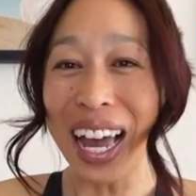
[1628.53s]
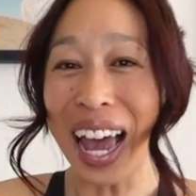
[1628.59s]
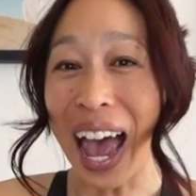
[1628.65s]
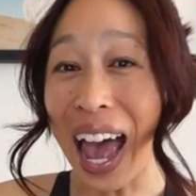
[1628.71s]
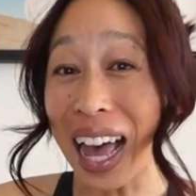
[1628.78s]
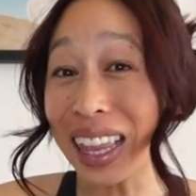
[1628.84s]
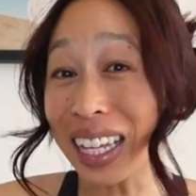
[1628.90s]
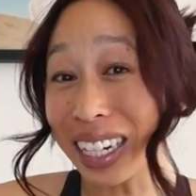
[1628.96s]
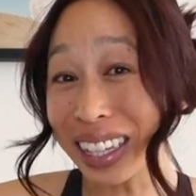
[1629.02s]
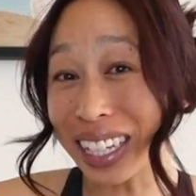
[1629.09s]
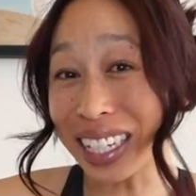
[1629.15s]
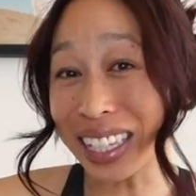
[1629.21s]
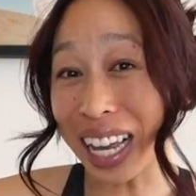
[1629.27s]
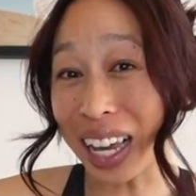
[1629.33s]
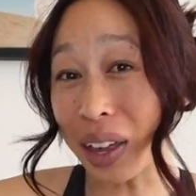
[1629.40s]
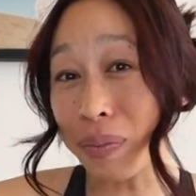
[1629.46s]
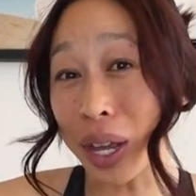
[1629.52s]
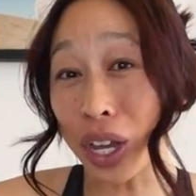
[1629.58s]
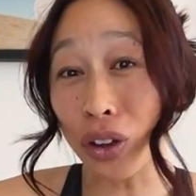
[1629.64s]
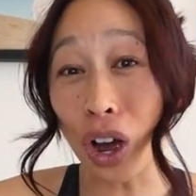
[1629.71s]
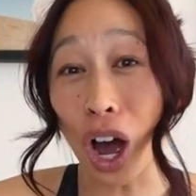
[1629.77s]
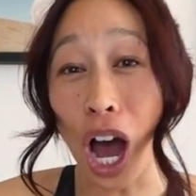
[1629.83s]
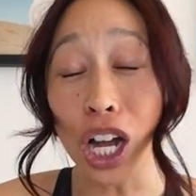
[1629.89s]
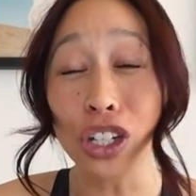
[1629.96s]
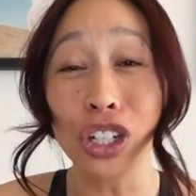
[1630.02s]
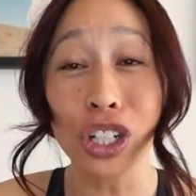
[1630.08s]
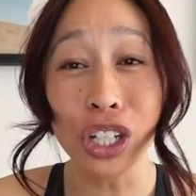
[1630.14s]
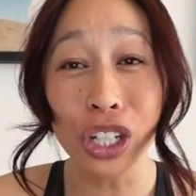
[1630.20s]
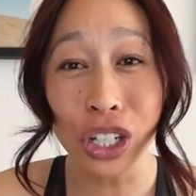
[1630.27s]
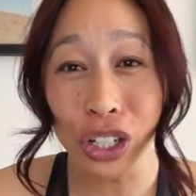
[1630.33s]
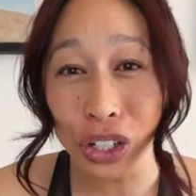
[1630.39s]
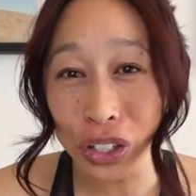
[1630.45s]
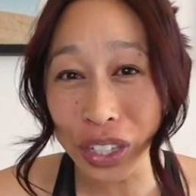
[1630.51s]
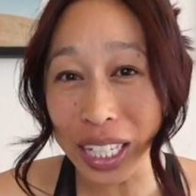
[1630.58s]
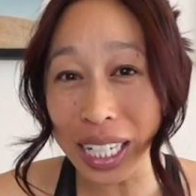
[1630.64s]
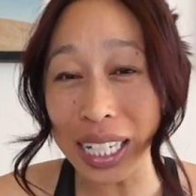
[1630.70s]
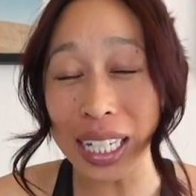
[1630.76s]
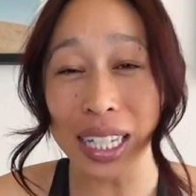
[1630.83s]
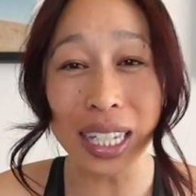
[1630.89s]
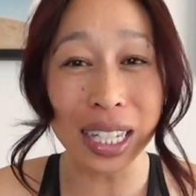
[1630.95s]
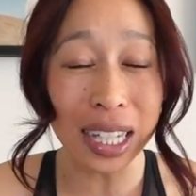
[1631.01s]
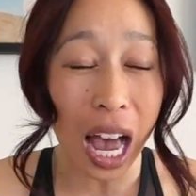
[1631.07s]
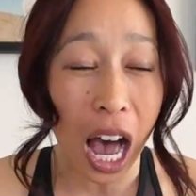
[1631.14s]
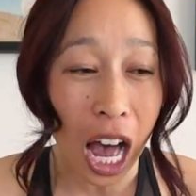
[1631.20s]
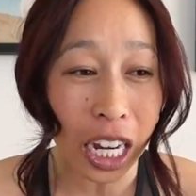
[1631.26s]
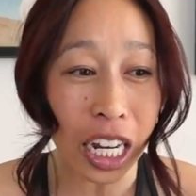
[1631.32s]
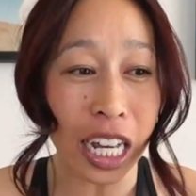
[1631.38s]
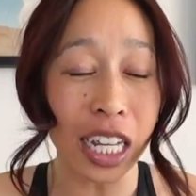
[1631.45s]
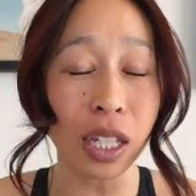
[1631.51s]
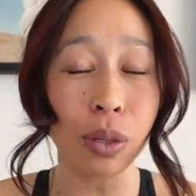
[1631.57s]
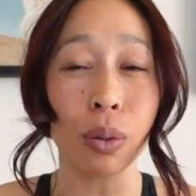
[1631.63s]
Other things that can make you hot: jacuzzis, saunas.